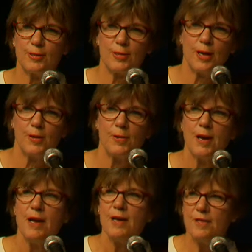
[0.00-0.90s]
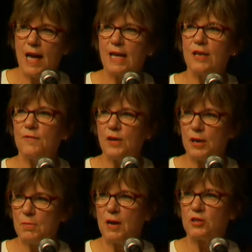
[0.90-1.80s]
So thank you very
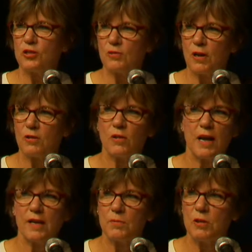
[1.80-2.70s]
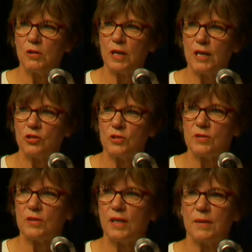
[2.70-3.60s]
much to our great
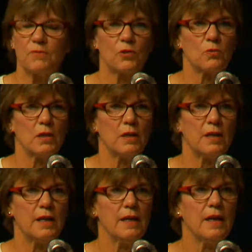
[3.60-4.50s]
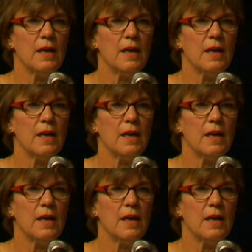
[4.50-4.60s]
communications team for really